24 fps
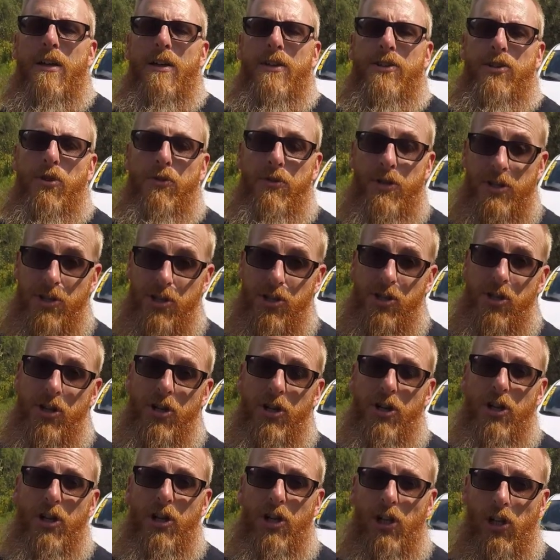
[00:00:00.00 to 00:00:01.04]
So this is going
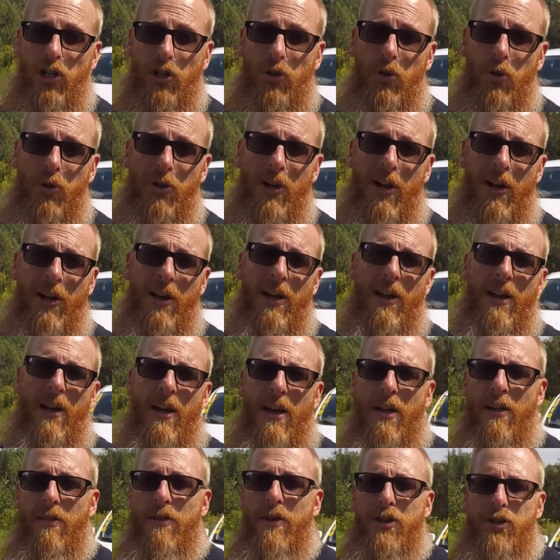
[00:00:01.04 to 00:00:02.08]
to conclude
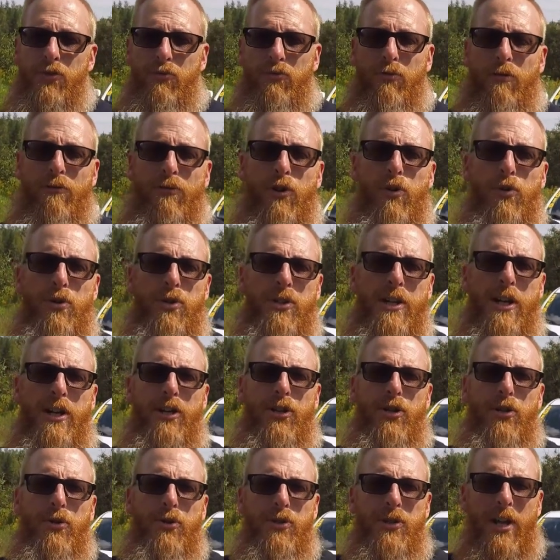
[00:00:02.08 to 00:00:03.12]
this Reviews Day
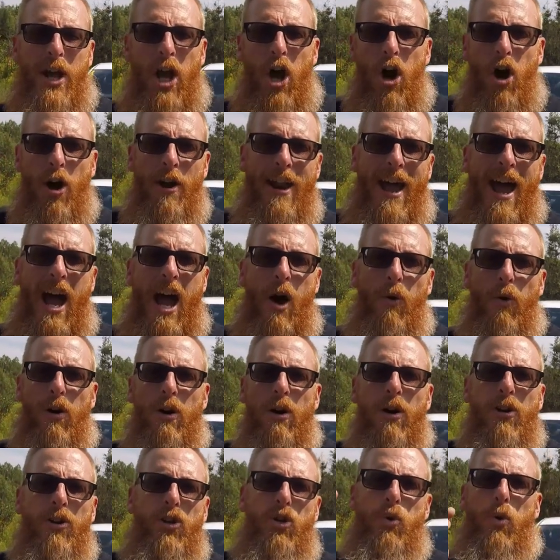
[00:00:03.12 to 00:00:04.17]
Tuesday on our
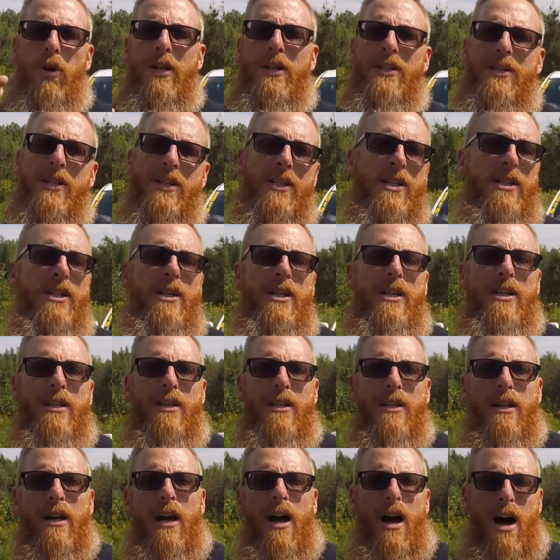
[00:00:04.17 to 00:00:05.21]
2016
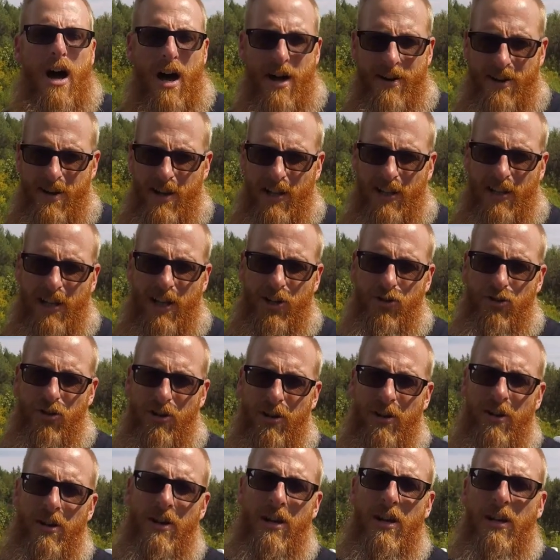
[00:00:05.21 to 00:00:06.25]
Hyundai Elantra.
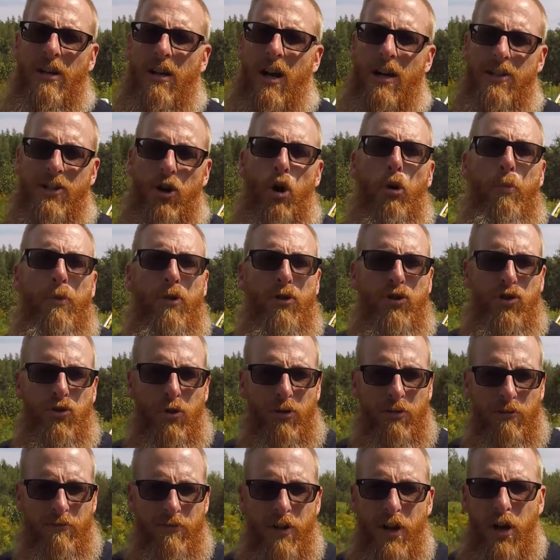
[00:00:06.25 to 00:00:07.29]
Guys, I hope you enjoyed
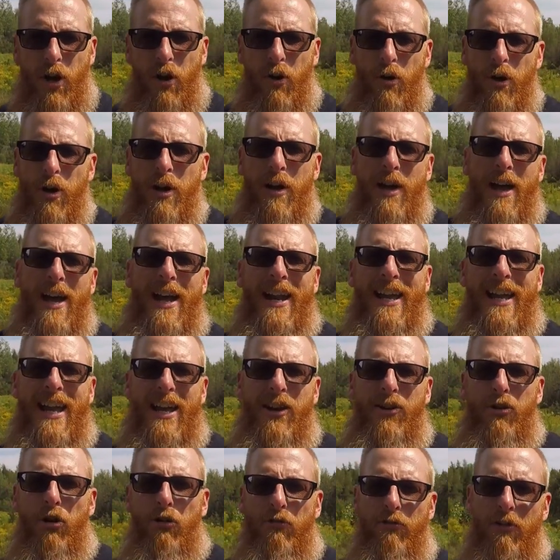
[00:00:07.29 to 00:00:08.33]
the video. And again,
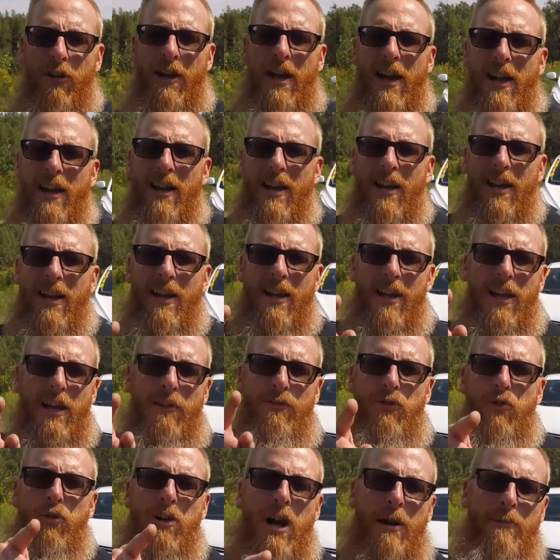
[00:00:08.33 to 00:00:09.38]
don't forget,
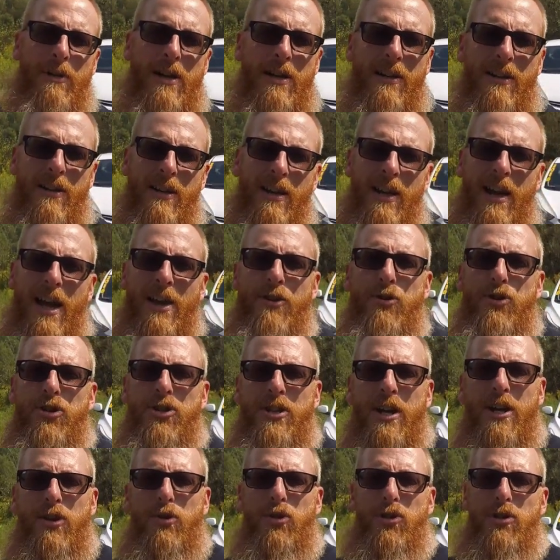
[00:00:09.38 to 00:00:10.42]
if you come in and you
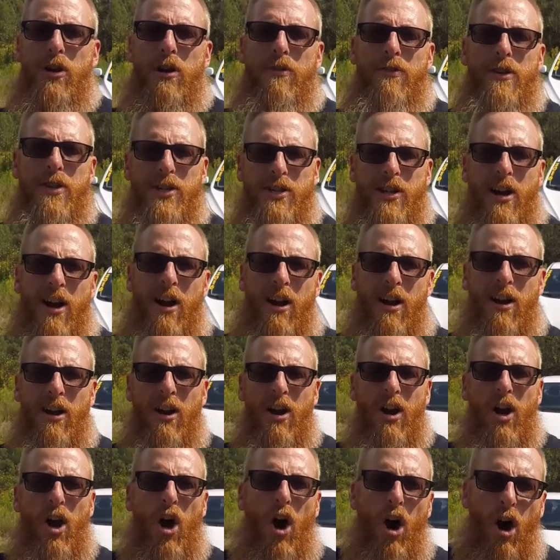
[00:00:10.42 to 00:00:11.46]
say you saw this car
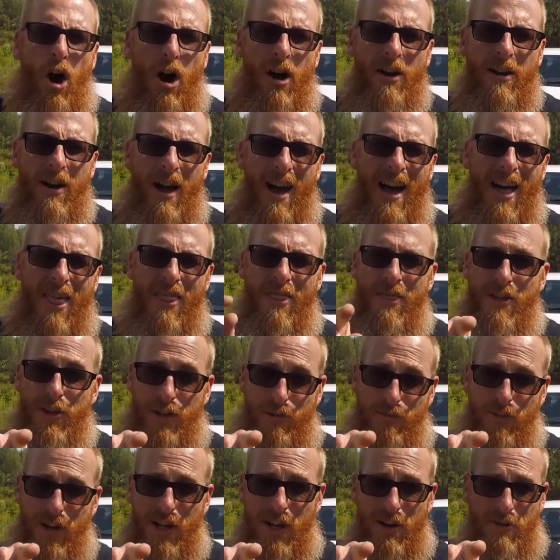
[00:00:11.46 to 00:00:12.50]
on this
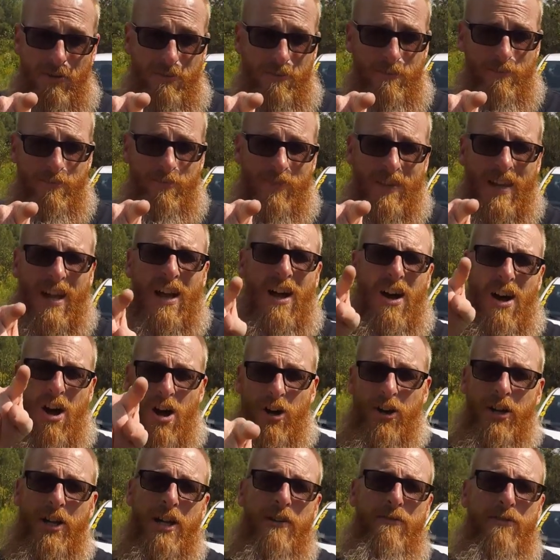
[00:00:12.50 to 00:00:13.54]
video, I'm
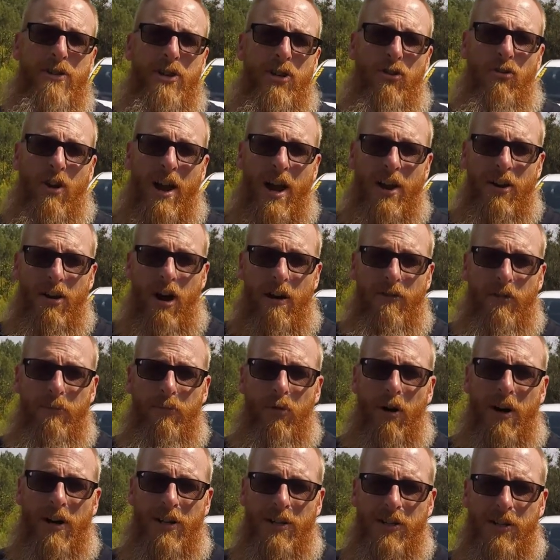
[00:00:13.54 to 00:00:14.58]
going to give you $1,000 off the
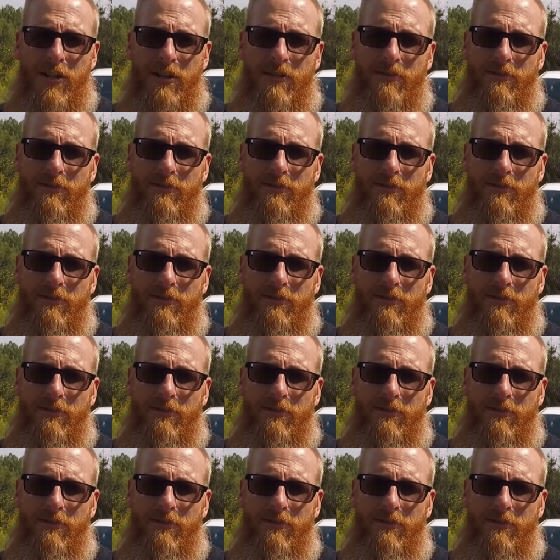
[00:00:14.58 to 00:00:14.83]
price.